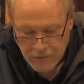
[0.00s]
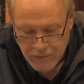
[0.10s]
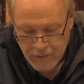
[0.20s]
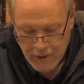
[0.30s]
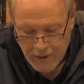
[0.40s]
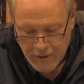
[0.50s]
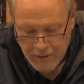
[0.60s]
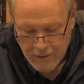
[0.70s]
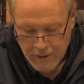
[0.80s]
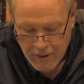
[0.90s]

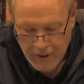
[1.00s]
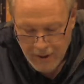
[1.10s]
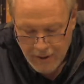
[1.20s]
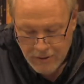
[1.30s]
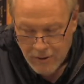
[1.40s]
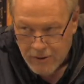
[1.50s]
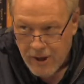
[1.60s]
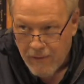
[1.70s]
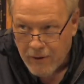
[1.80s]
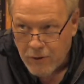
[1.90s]
starts
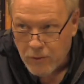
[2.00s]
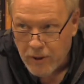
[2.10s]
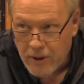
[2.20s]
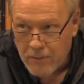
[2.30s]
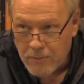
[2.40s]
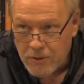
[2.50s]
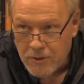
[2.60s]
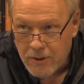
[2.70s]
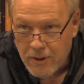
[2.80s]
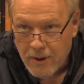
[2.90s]
having dreams,
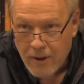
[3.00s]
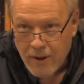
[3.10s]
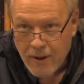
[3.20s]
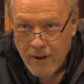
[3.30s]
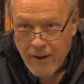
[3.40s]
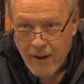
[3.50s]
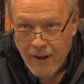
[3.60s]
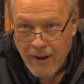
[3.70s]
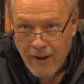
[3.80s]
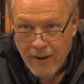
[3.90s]

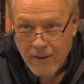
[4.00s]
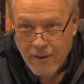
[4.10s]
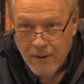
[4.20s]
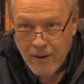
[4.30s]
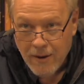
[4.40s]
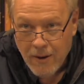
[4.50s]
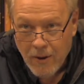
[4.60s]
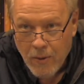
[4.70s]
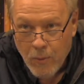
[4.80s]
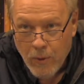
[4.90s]
and
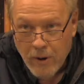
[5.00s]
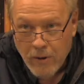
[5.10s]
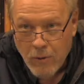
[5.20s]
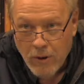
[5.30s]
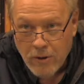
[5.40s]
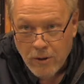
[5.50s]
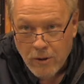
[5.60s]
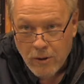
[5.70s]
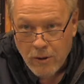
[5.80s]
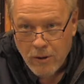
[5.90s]
we are going to
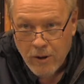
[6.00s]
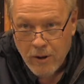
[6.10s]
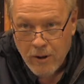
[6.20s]
look